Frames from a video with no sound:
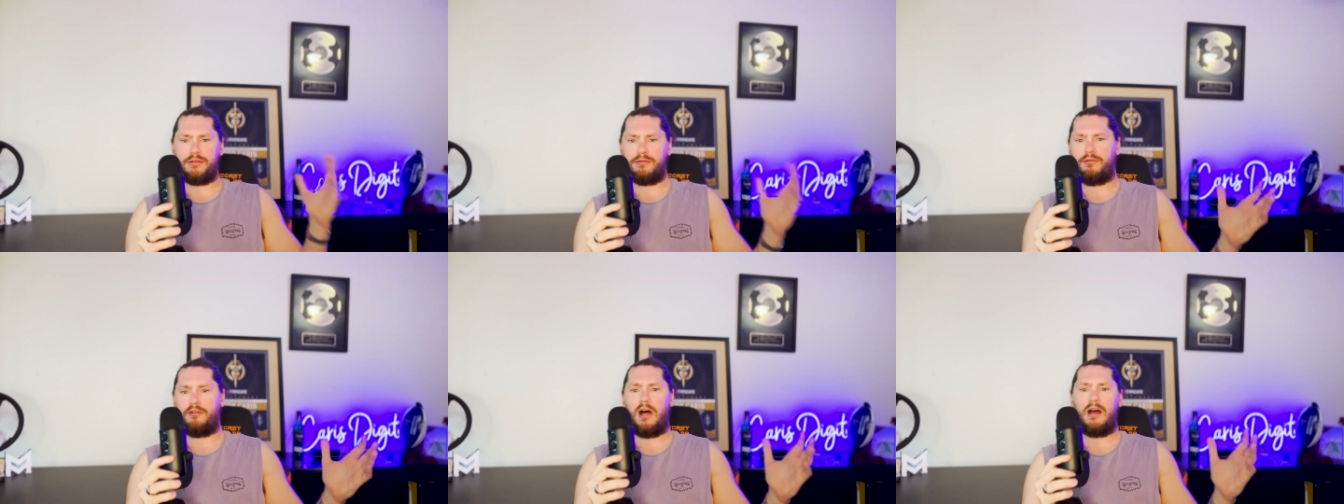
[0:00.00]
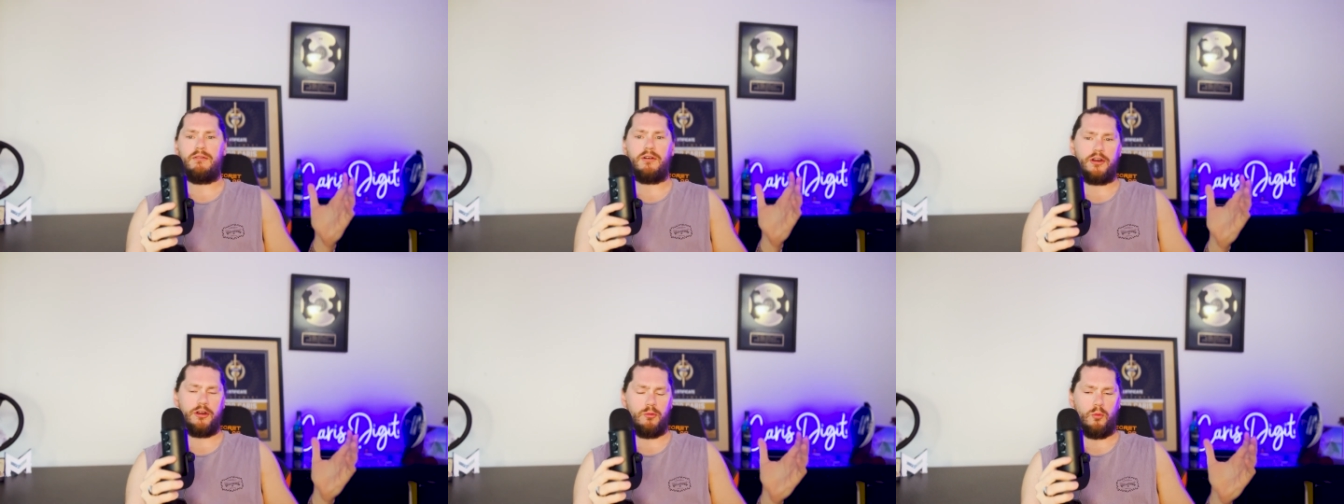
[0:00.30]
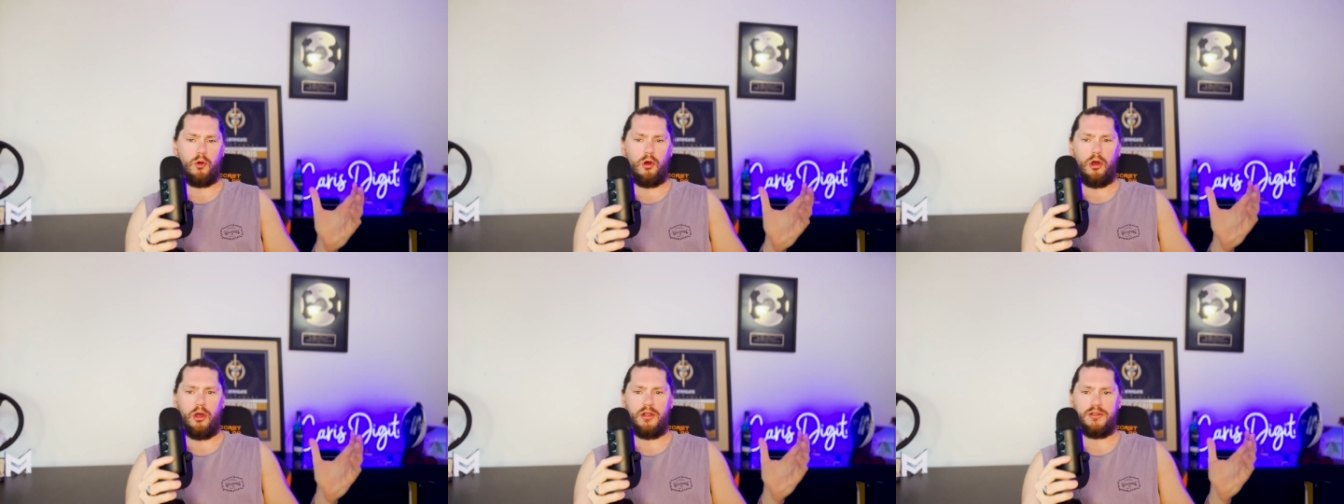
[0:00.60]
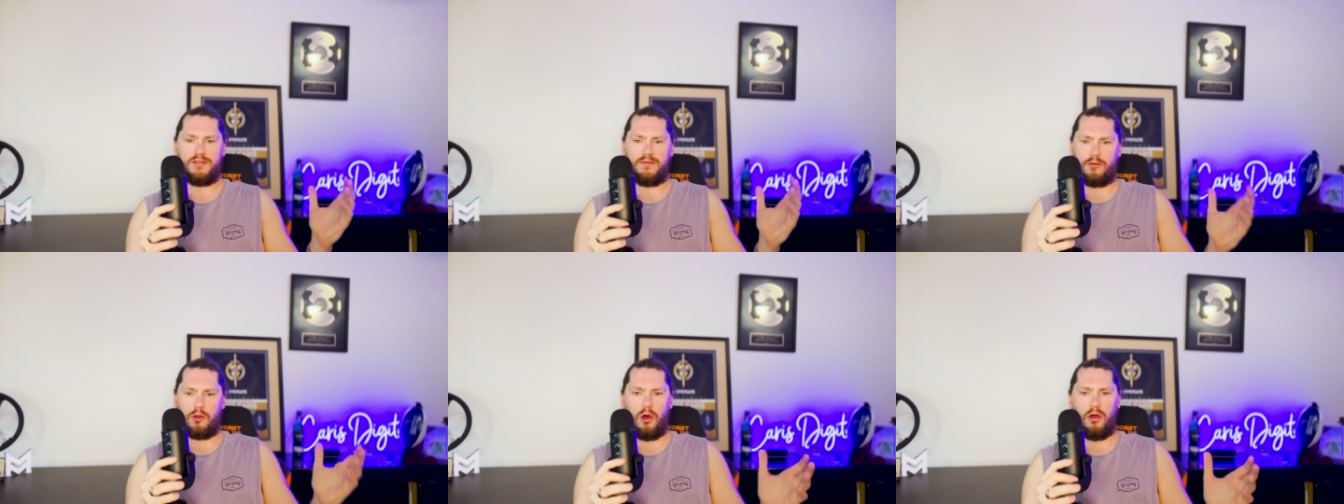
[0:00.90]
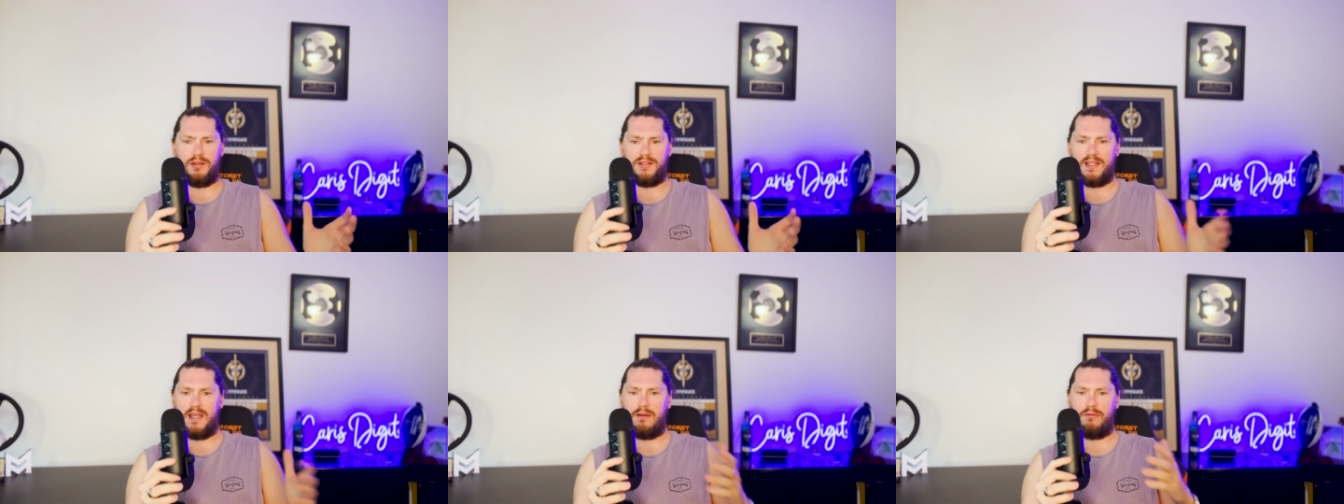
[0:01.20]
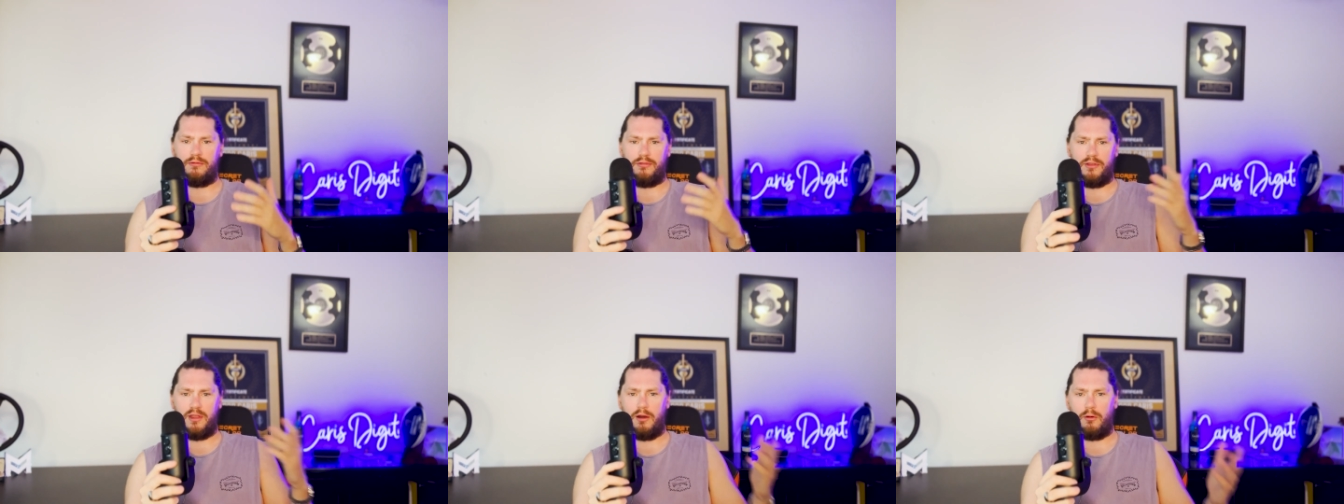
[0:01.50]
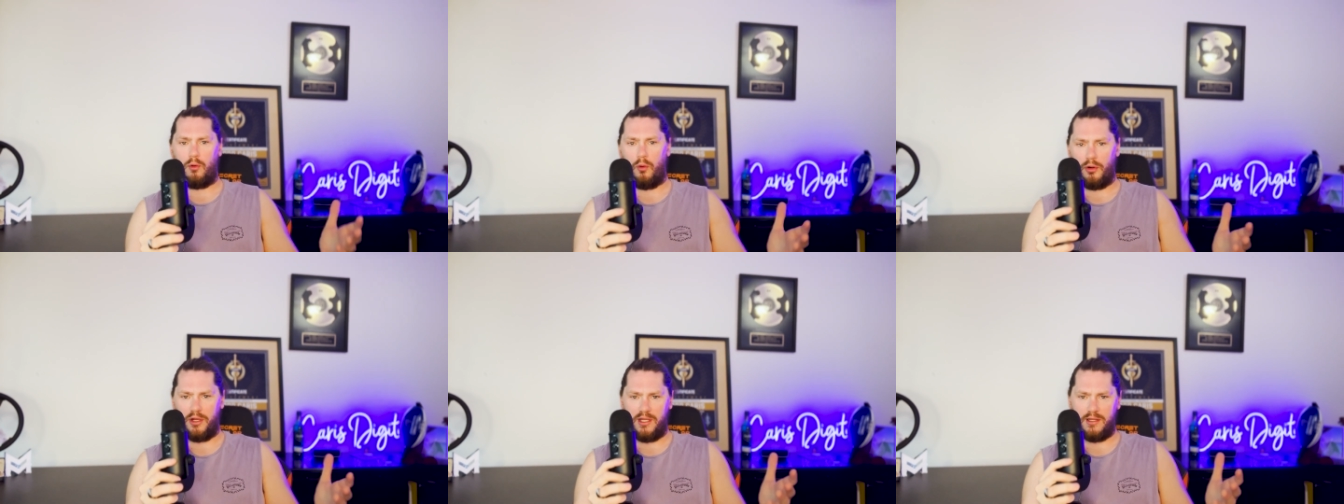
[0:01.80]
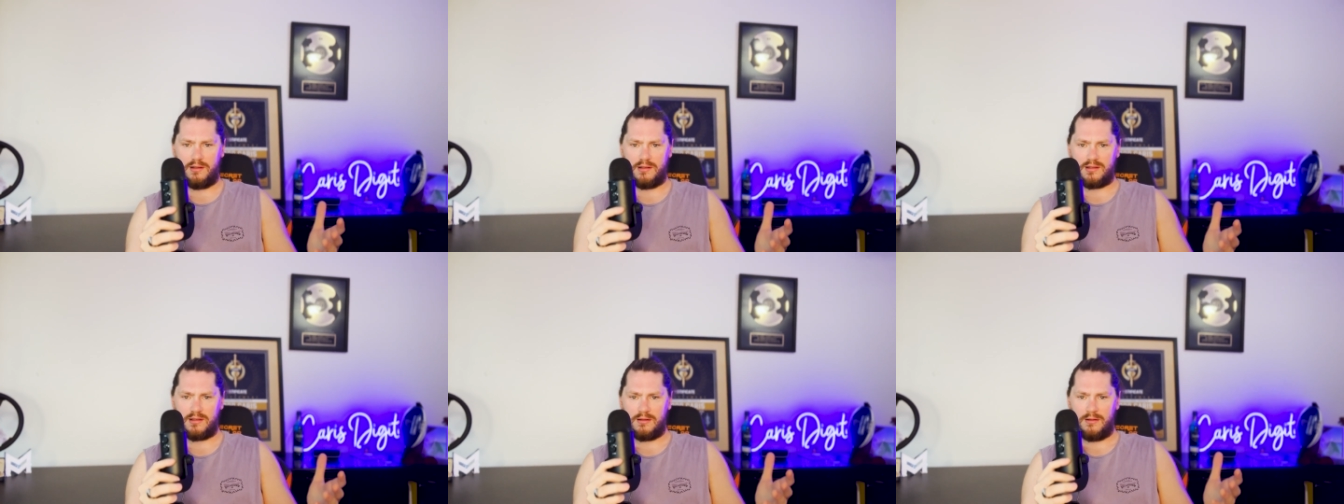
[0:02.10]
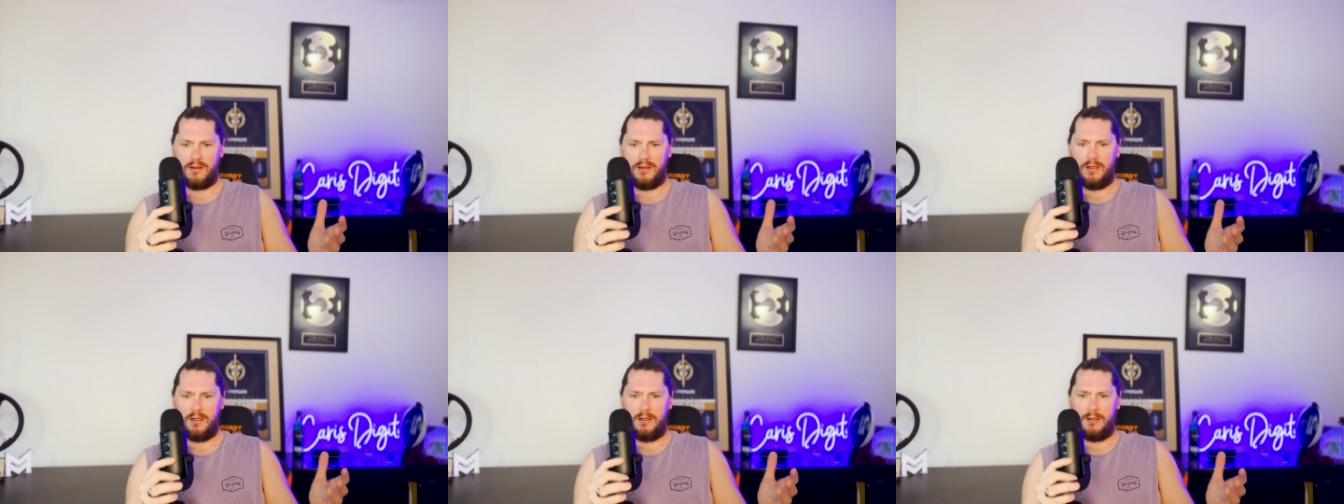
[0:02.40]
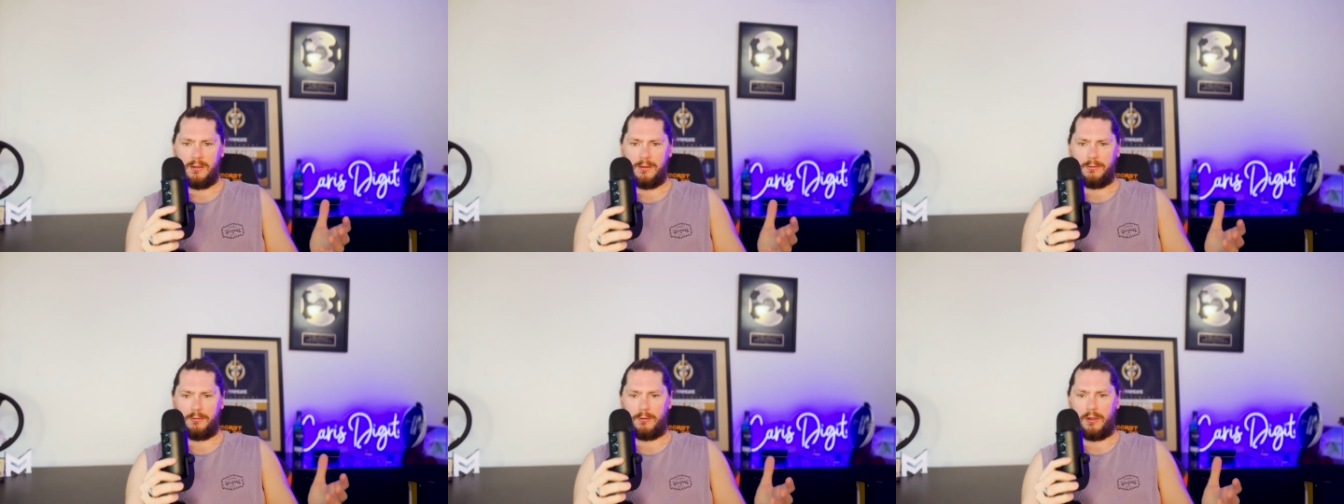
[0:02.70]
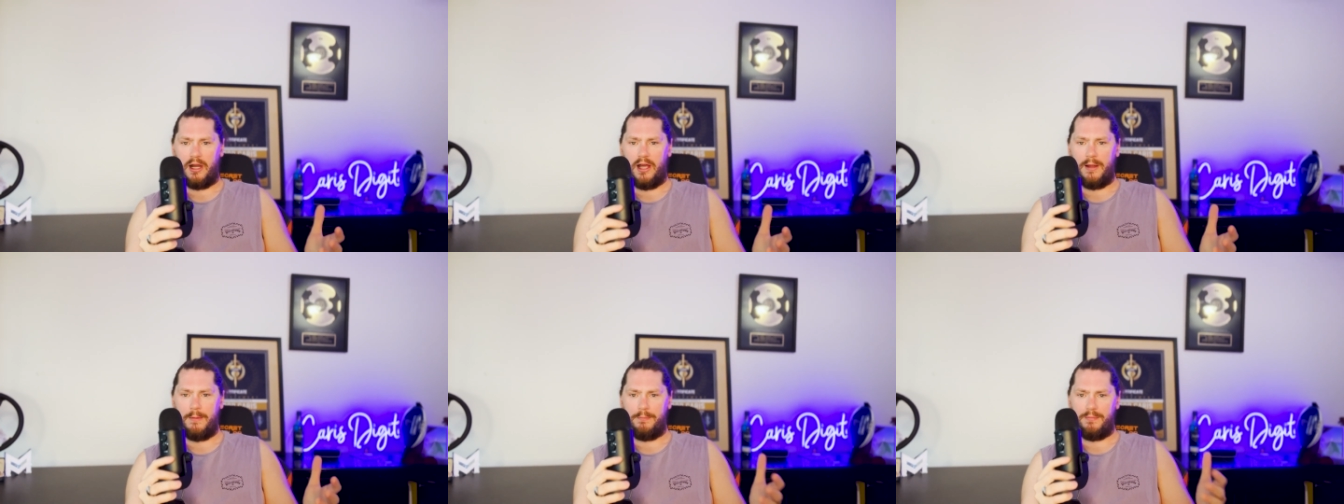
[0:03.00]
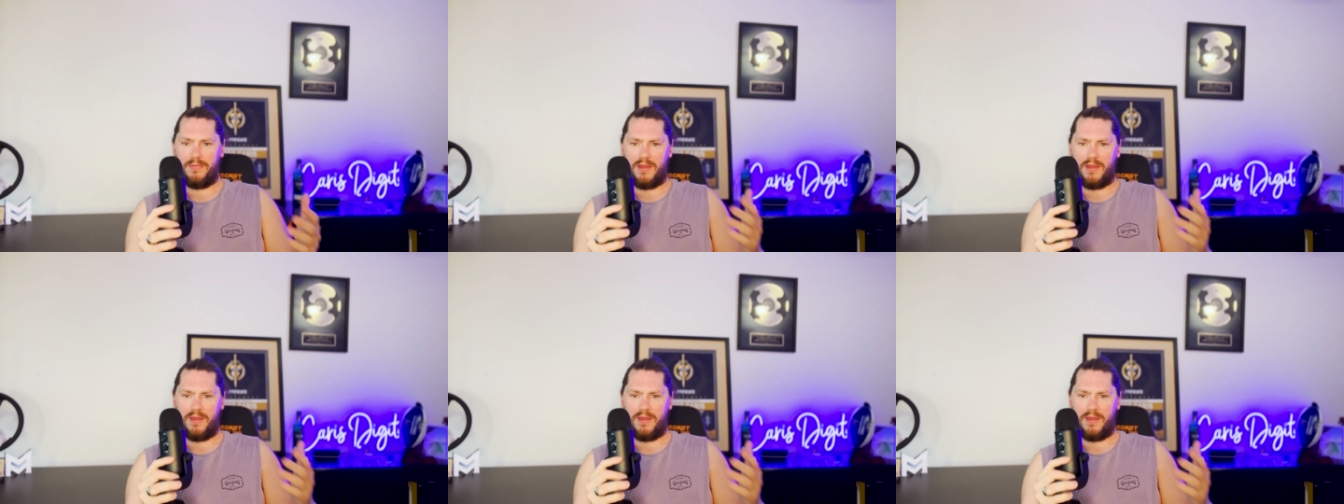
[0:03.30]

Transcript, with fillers: to five hundred words of content for their audience, right?